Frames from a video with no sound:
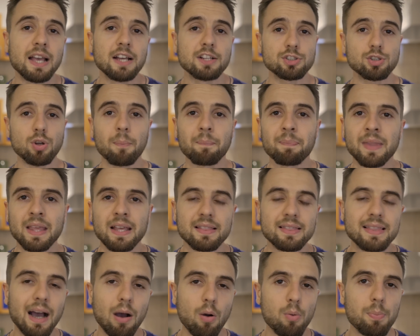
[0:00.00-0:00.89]
So
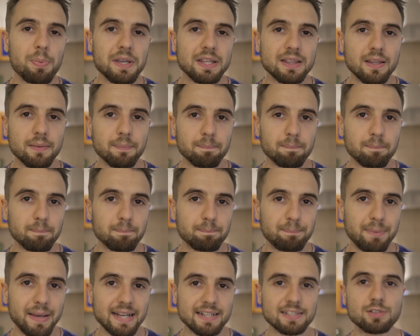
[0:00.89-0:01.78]
that would be the
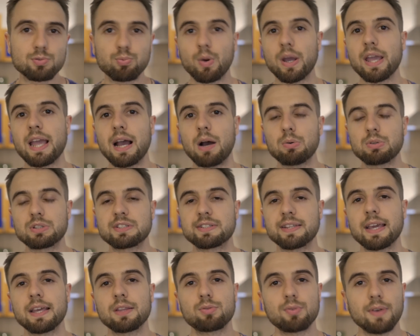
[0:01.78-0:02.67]
best way I would
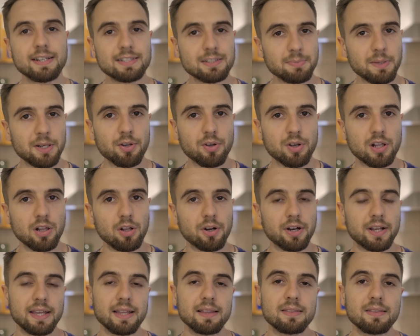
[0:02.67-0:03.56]
say to estimate your
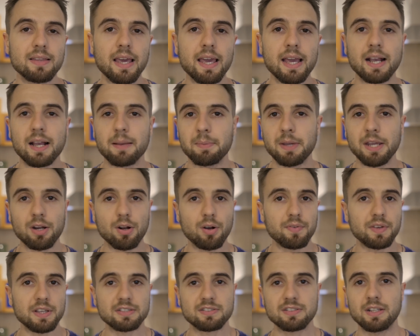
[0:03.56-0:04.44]
caloric intake. I mean,
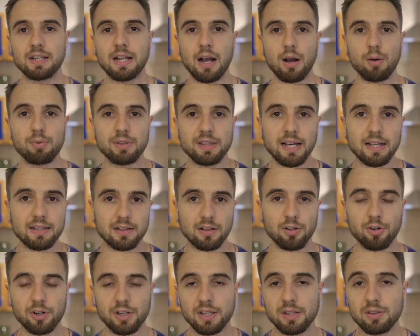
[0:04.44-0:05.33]
obviously now with that
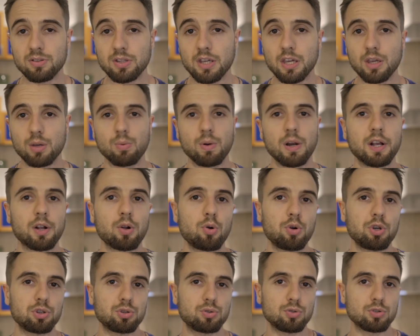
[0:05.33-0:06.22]
caloric intake, you want to
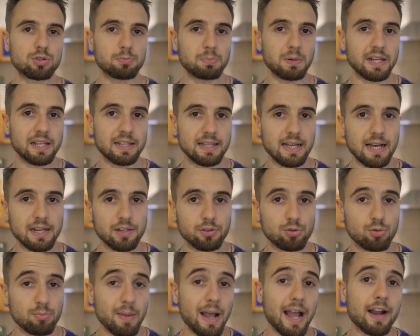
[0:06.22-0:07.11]
go into splitting that
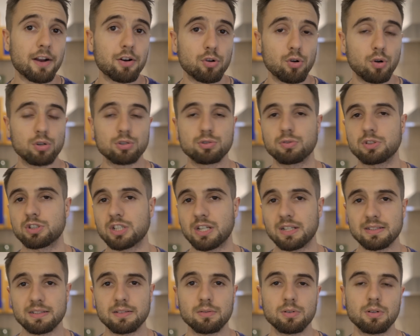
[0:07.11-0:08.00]
into macros, which
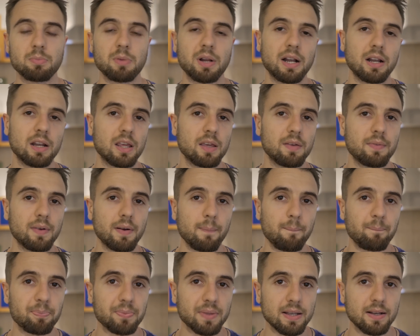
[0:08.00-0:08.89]
I, am going to leave
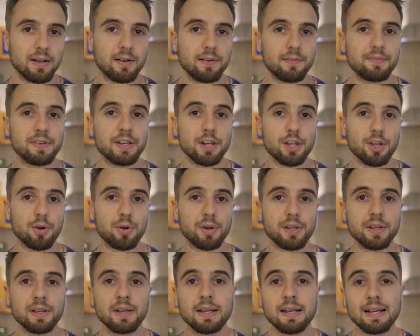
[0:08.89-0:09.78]
a, a video
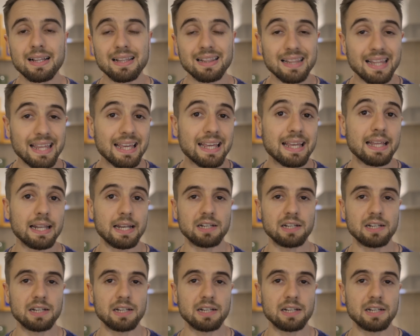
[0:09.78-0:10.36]
a link